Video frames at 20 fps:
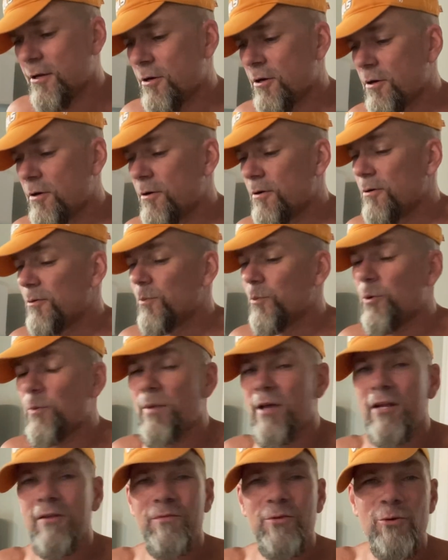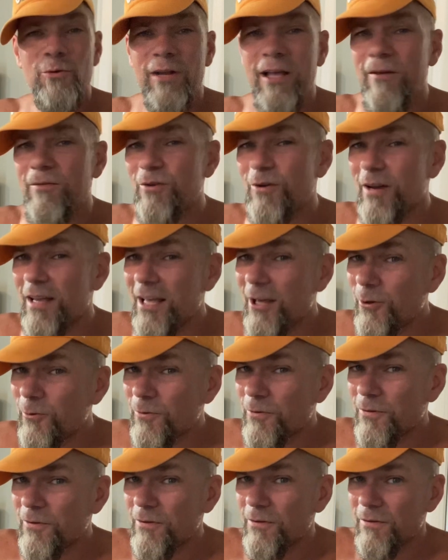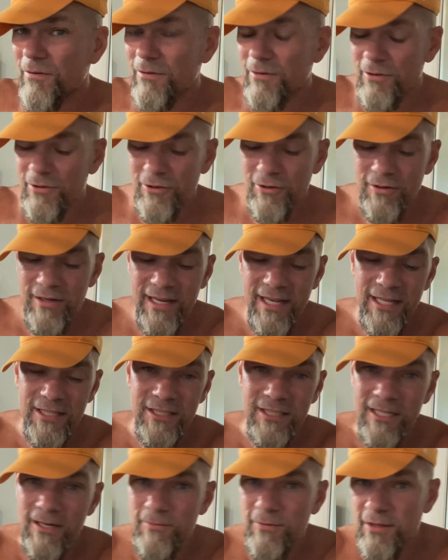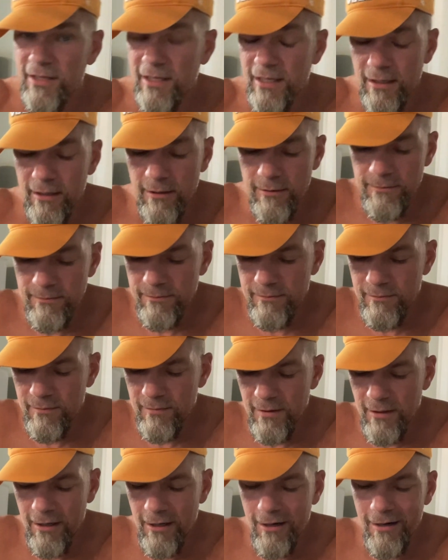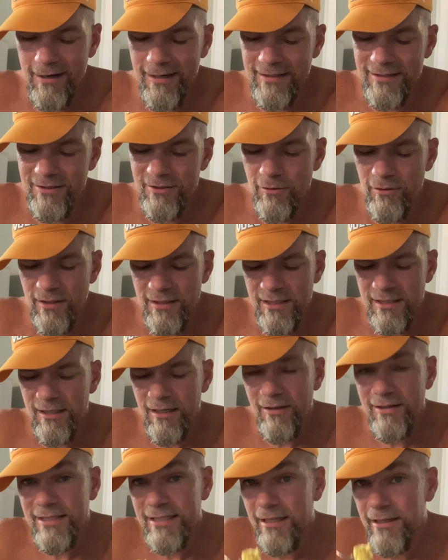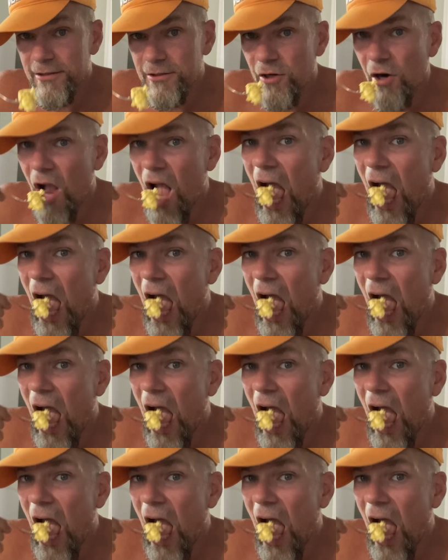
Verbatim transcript: But man, if you don't have your health, you're cashing everything out. All right, so let's see how these eggs are.